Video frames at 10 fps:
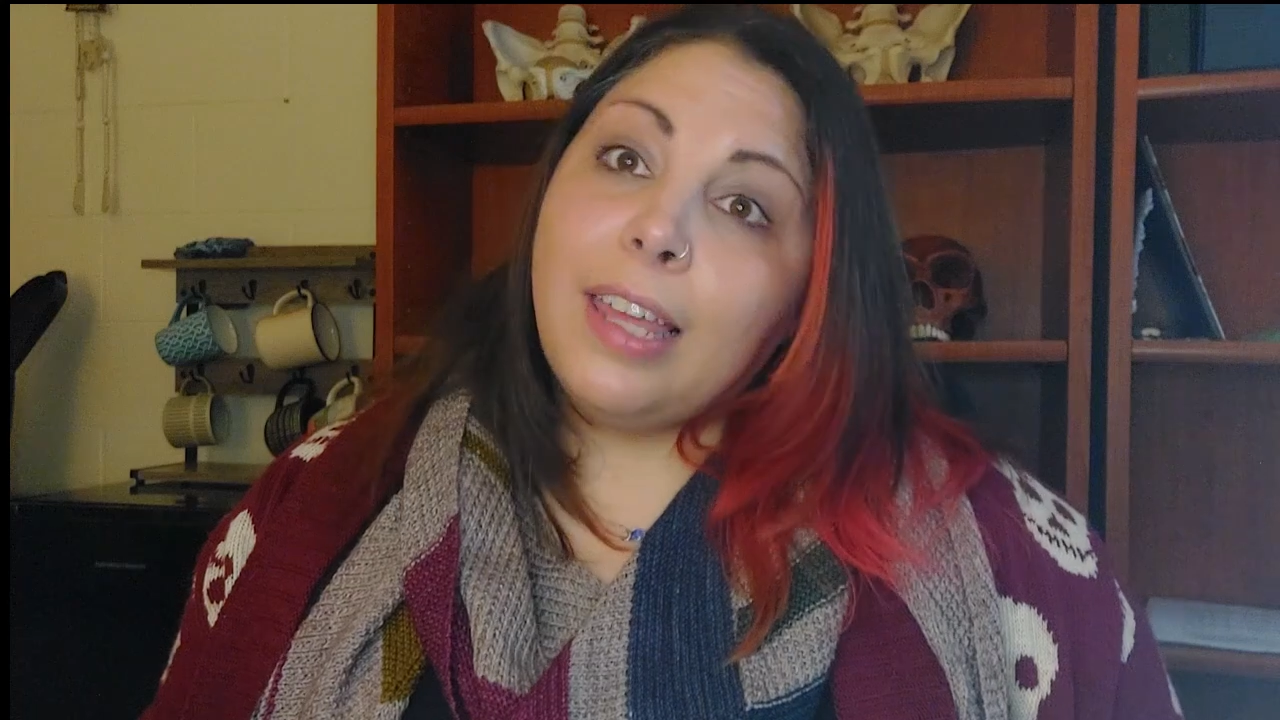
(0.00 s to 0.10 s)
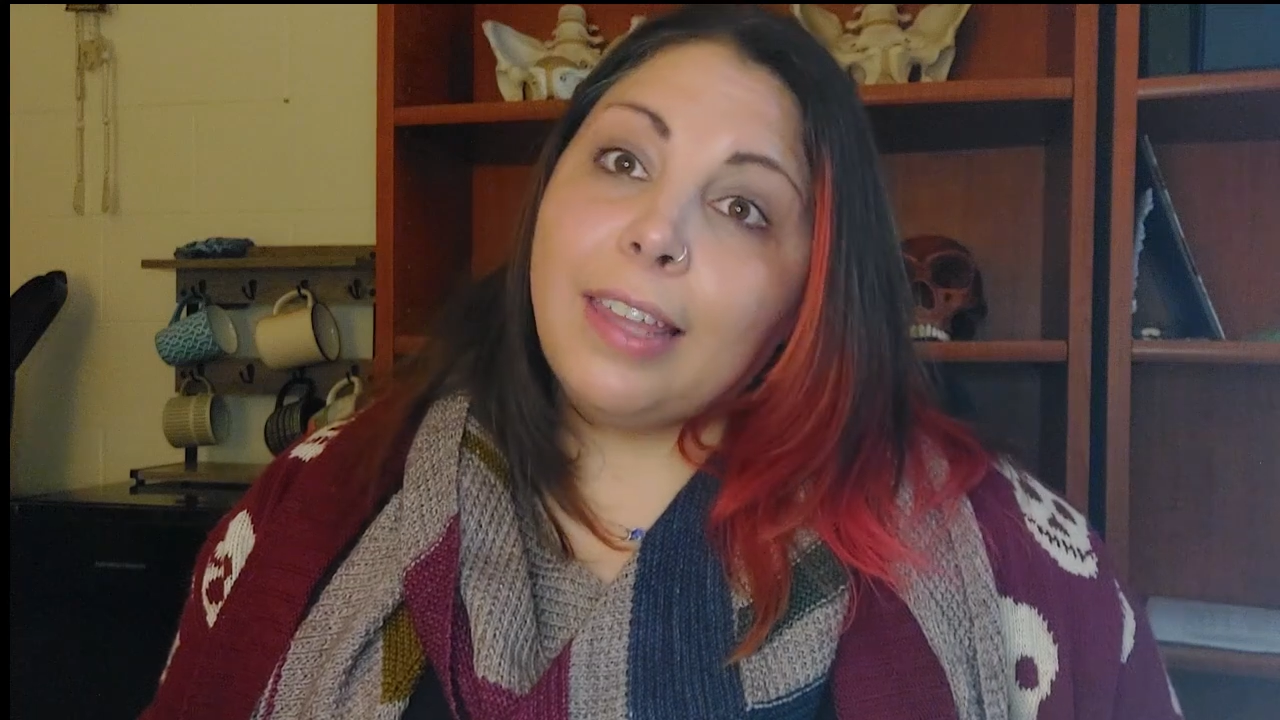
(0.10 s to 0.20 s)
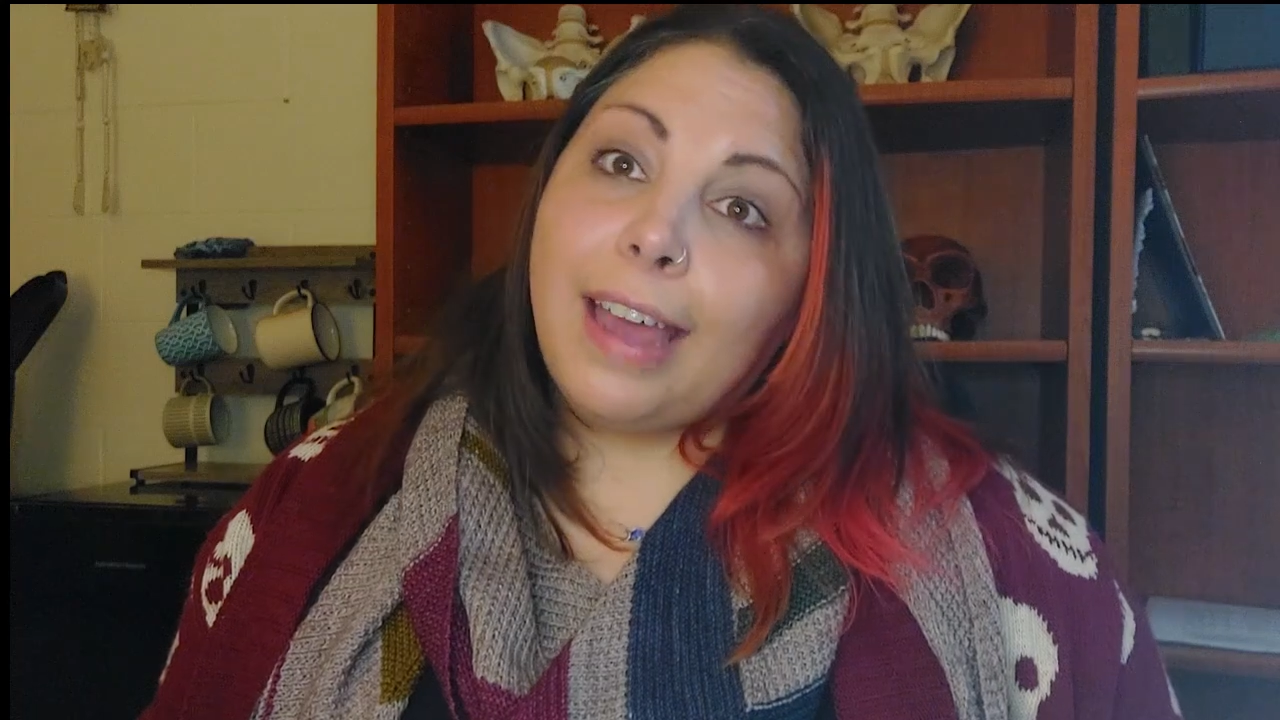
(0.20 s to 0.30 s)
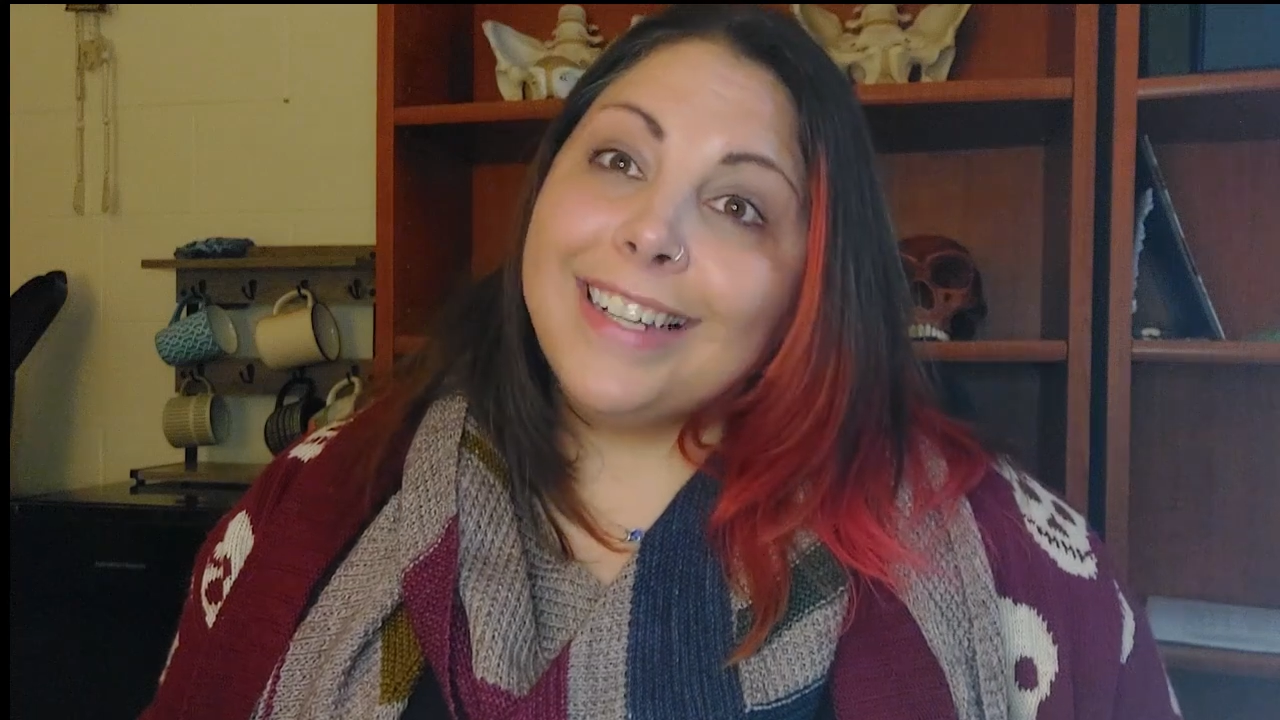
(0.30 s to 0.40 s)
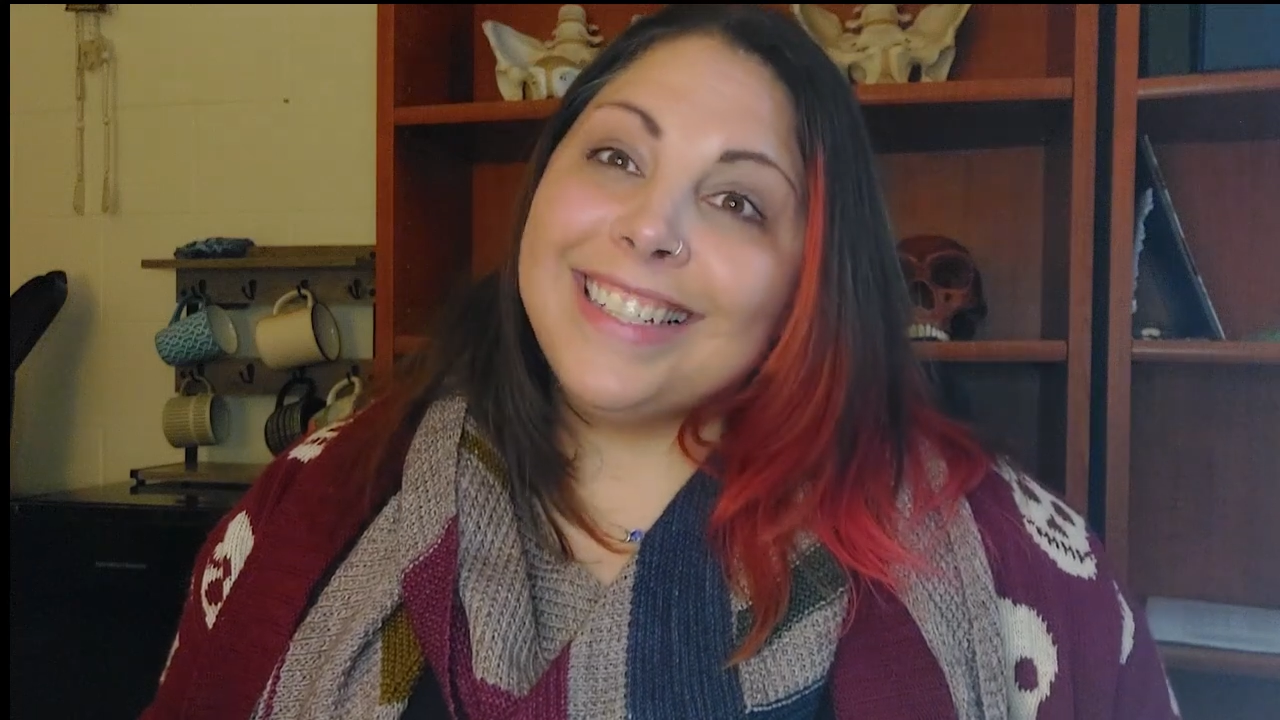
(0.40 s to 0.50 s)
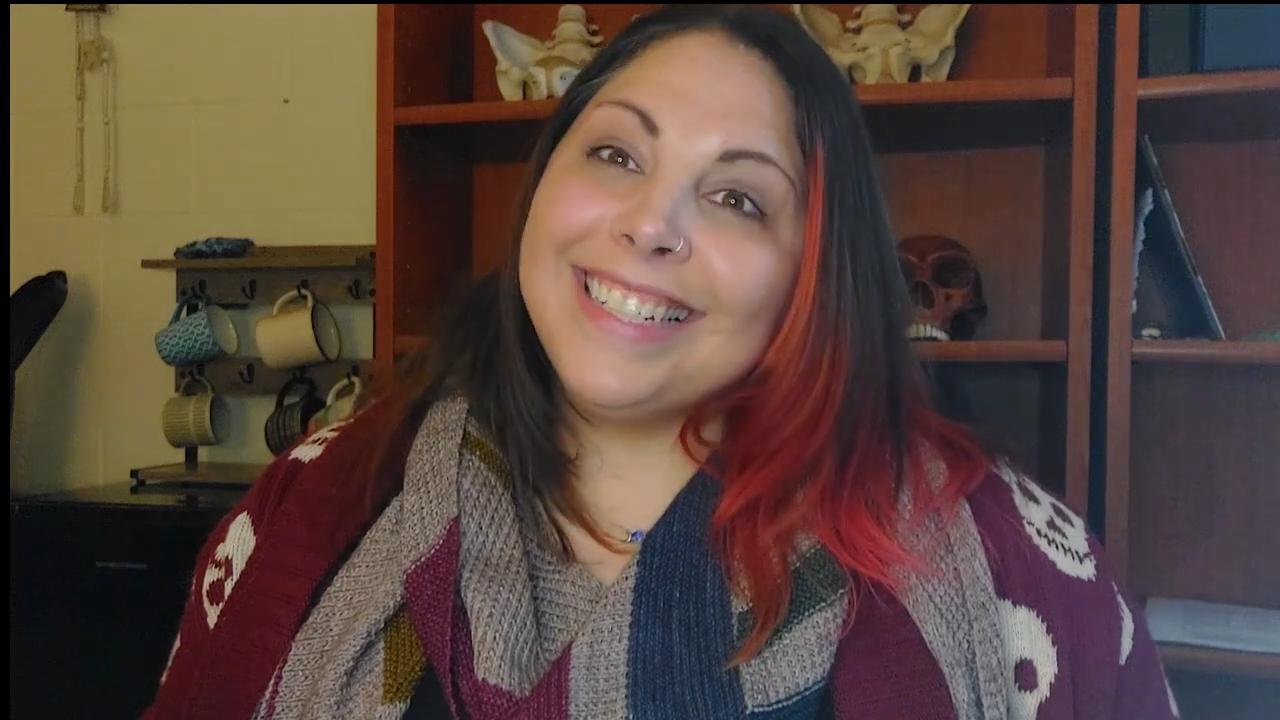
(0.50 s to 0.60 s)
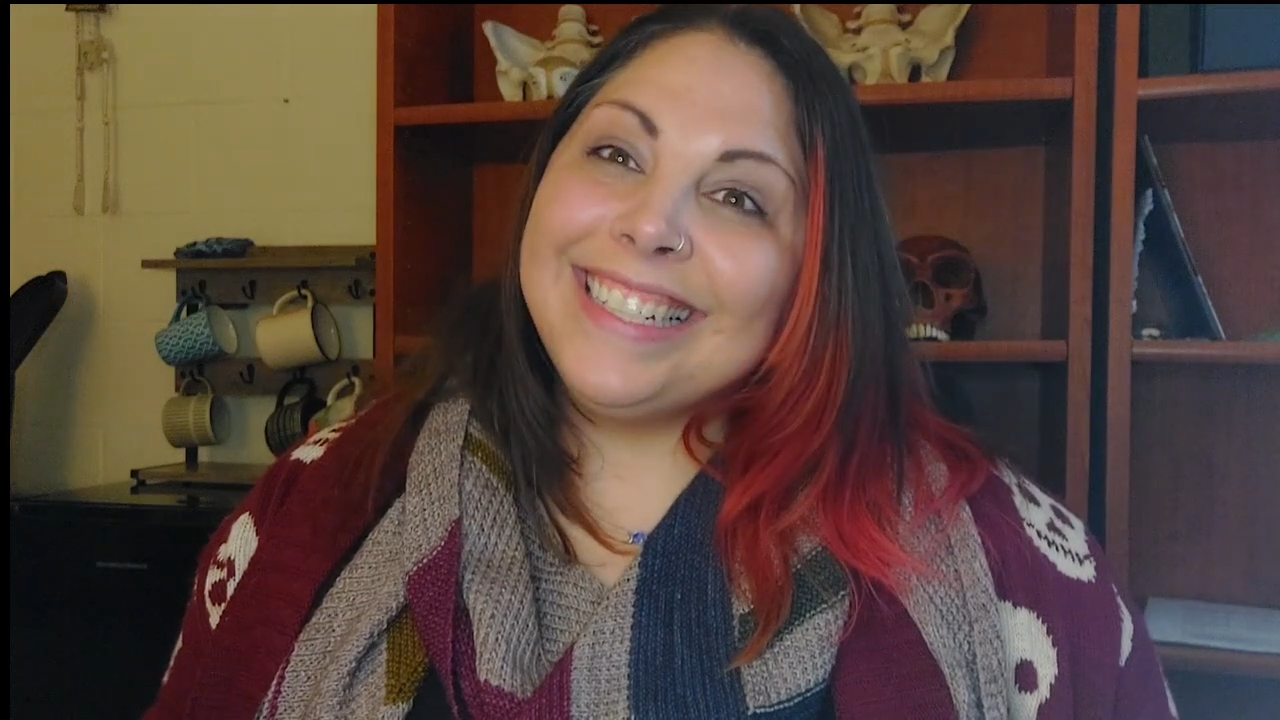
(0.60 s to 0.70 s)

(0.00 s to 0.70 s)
that